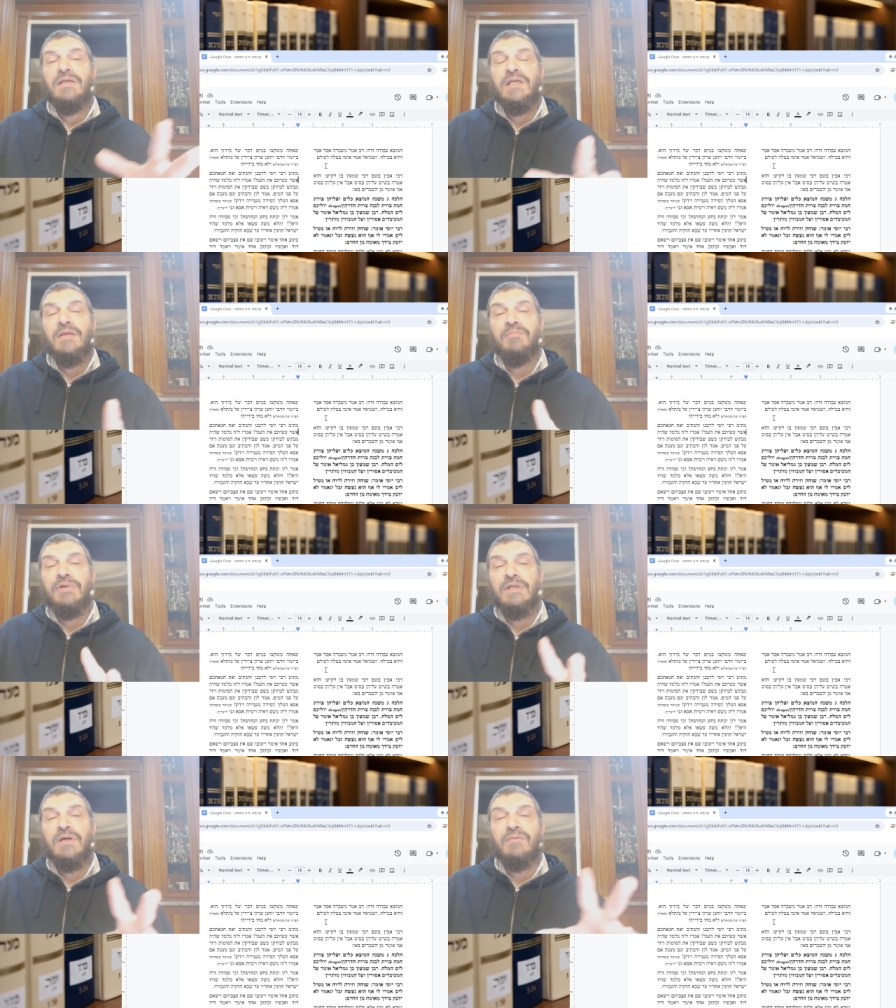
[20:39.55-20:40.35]
He
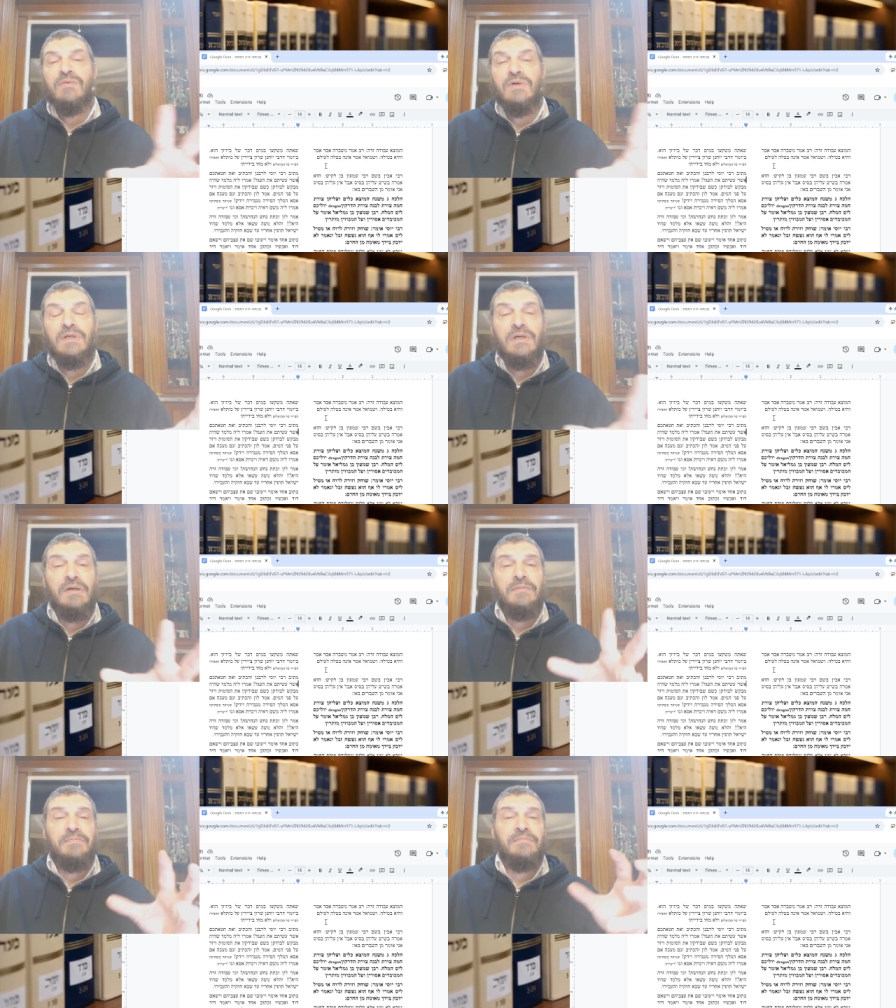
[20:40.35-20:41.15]
put it on
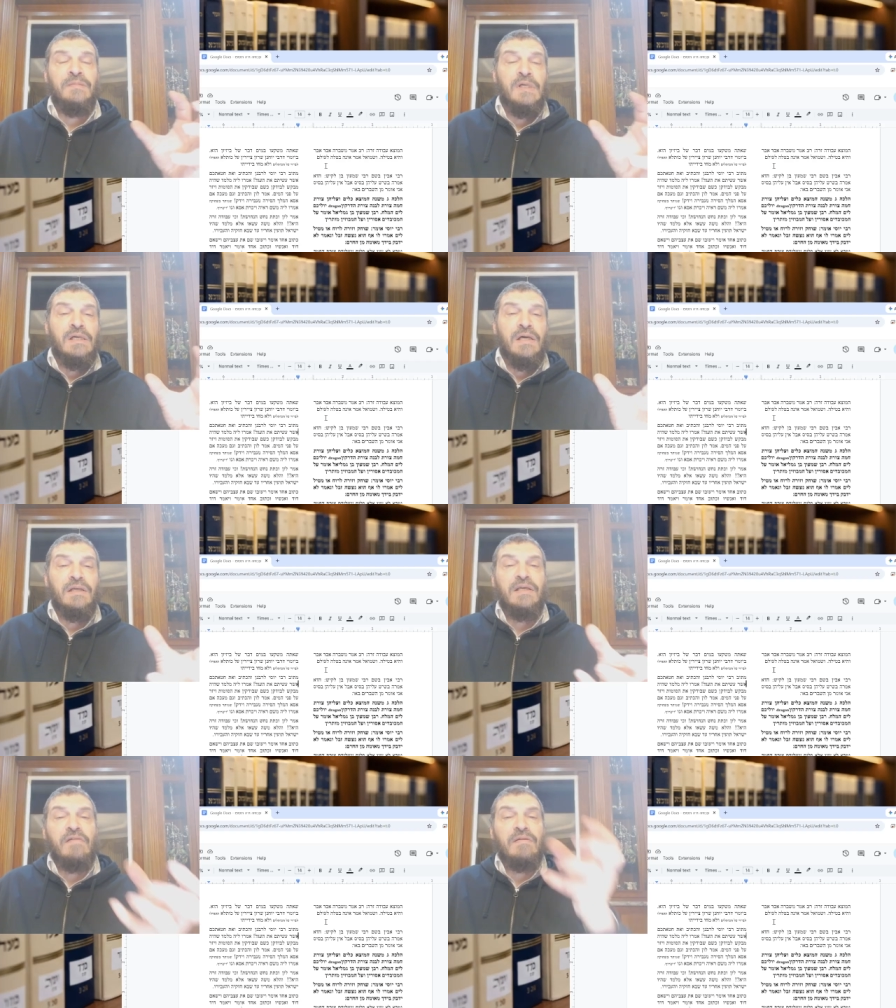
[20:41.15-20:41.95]
water, and
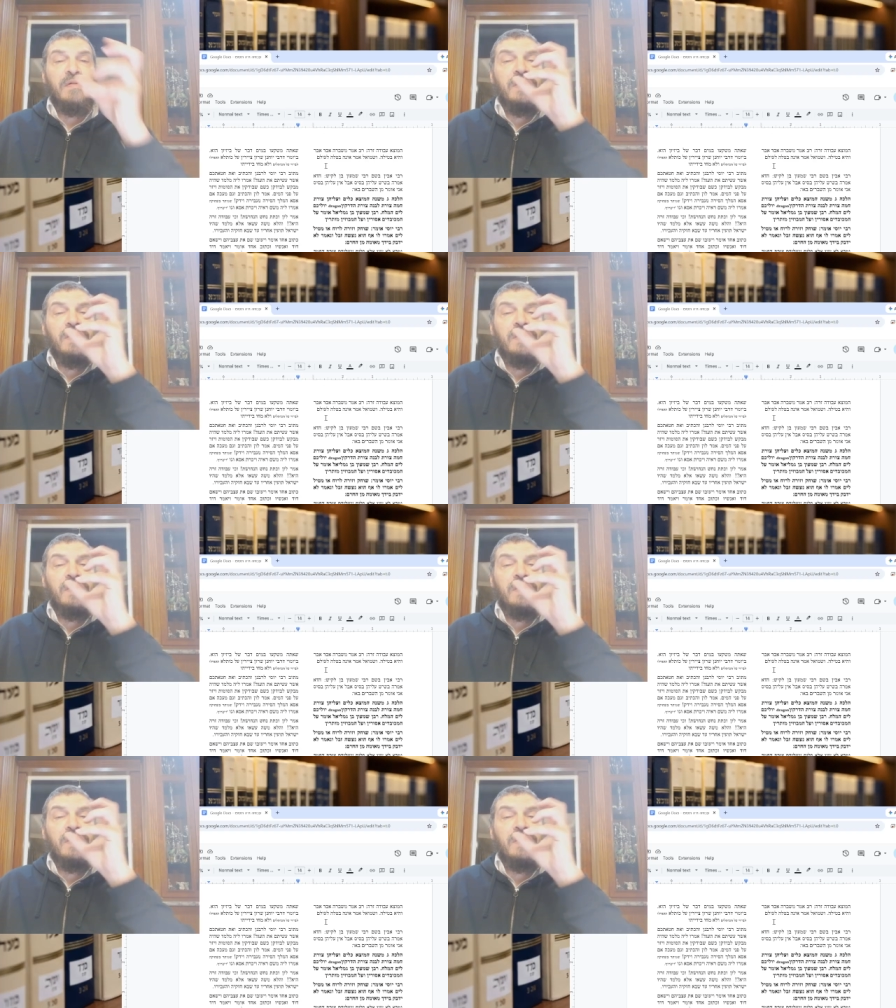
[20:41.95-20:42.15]
he gave them,